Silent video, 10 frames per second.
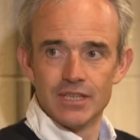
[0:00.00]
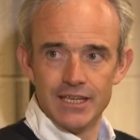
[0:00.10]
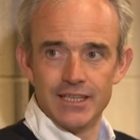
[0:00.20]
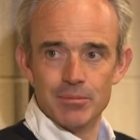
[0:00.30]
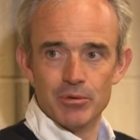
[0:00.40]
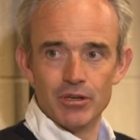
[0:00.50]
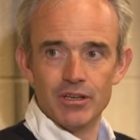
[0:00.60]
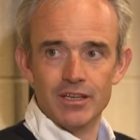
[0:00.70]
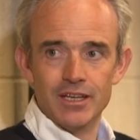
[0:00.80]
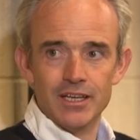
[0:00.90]
Handicap Hurdle.
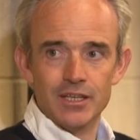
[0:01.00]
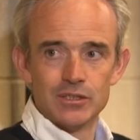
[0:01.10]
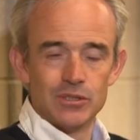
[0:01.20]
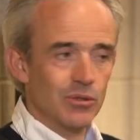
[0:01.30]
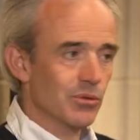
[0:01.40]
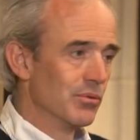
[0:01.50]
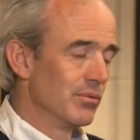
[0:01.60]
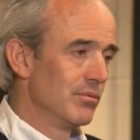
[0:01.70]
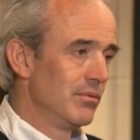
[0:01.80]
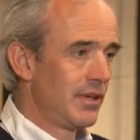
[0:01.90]
So
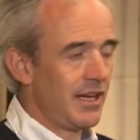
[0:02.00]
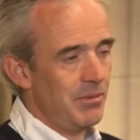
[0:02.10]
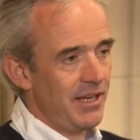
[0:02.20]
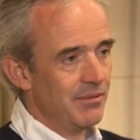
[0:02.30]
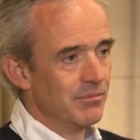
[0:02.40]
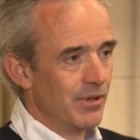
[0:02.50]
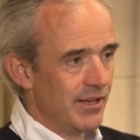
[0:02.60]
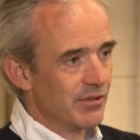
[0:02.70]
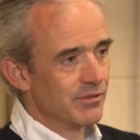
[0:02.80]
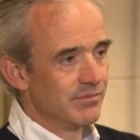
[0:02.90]
came in,
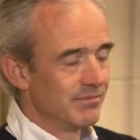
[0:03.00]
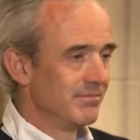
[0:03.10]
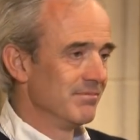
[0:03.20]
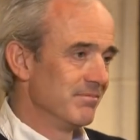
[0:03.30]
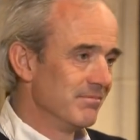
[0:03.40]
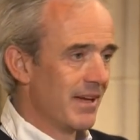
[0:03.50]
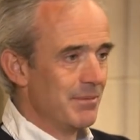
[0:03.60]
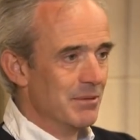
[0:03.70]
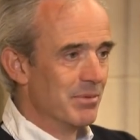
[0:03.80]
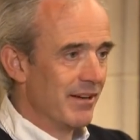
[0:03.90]
whatever, had
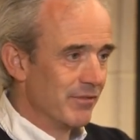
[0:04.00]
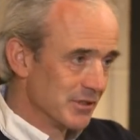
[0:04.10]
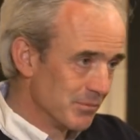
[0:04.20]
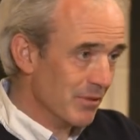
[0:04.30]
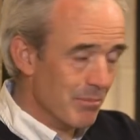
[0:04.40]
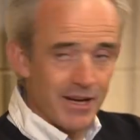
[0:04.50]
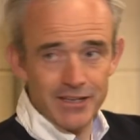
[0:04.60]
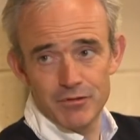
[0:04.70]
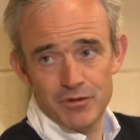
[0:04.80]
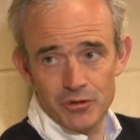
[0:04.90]
a bit of breakfast, went
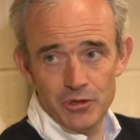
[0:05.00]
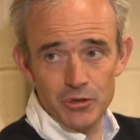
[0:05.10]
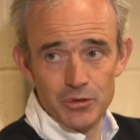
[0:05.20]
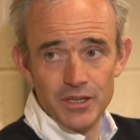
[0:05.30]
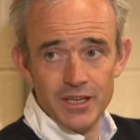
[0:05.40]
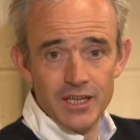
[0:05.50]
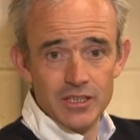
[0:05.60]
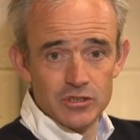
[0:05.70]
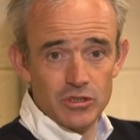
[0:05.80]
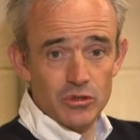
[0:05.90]
back out for another look.
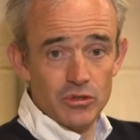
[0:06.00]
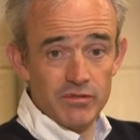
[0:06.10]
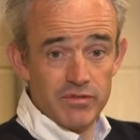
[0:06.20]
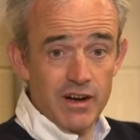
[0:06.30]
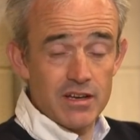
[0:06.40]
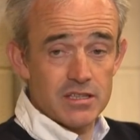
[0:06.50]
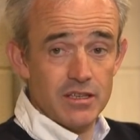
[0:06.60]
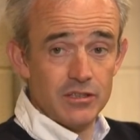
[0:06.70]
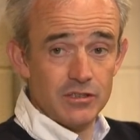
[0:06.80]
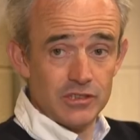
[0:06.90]
So in fairness
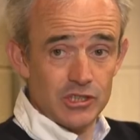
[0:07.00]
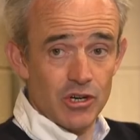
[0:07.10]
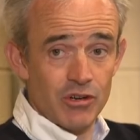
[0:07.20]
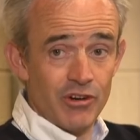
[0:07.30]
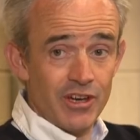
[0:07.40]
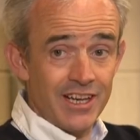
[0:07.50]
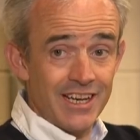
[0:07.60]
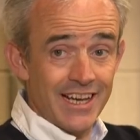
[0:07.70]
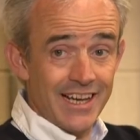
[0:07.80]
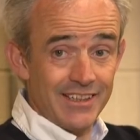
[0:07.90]
to Sean
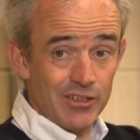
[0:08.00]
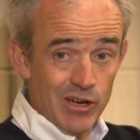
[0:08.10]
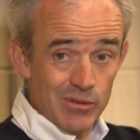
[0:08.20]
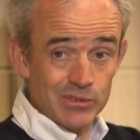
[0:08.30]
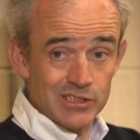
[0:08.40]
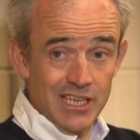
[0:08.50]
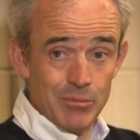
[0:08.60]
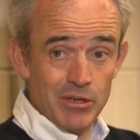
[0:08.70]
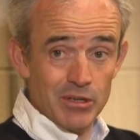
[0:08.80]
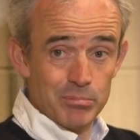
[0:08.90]
Ryan and the grounds
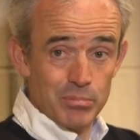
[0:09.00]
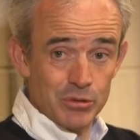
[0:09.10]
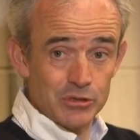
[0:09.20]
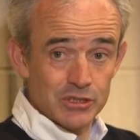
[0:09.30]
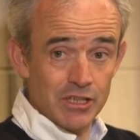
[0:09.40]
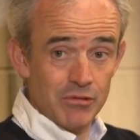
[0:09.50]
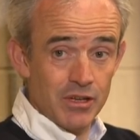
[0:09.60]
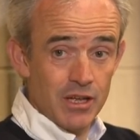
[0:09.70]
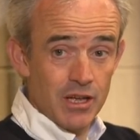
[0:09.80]
team here at Punchestown,